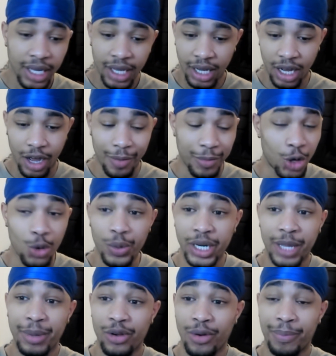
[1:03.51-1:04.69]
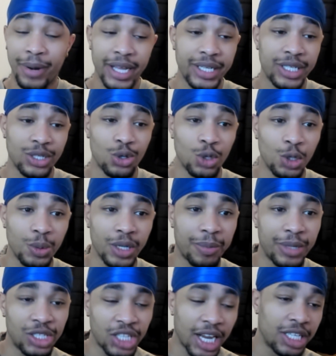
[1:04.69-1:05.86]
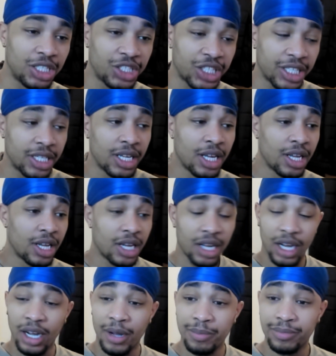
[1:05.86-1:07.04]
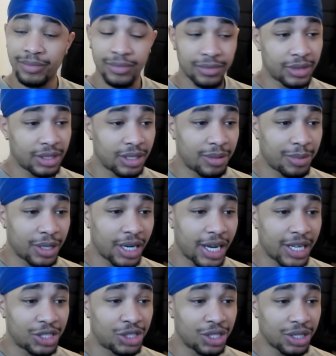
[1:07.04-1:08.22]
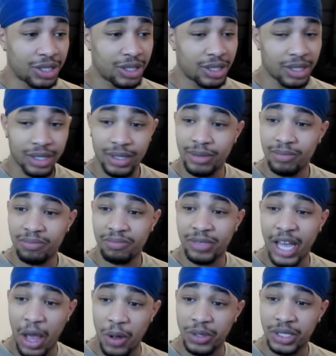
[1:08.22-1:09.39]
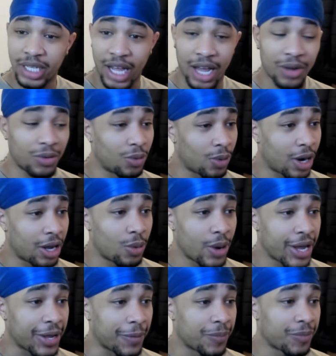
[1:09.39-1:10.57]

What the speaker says: Who would he be replacing, or who would he be challenging? But let's just get on to that right away.